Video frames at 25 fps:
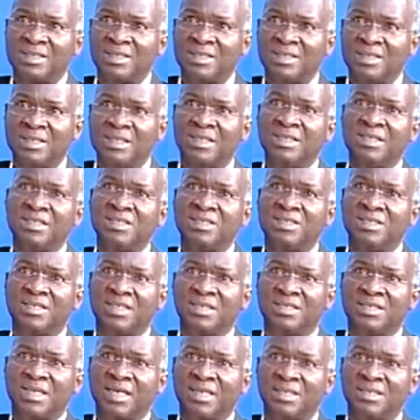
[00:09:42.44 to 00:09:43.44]

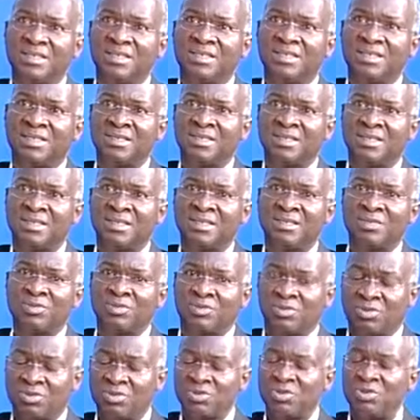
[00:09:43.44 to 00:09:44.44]
initiated the
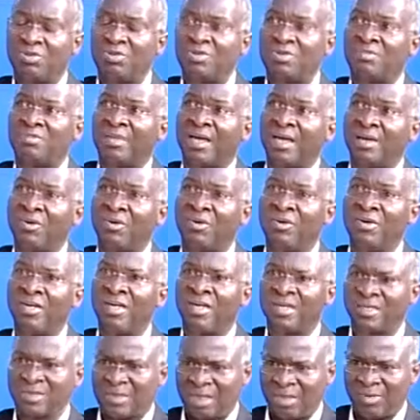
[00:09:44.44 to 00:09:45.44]
discussion with my
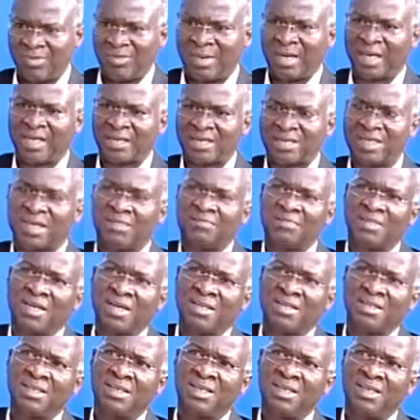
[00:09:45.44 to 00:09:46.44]
colleagues and we accepted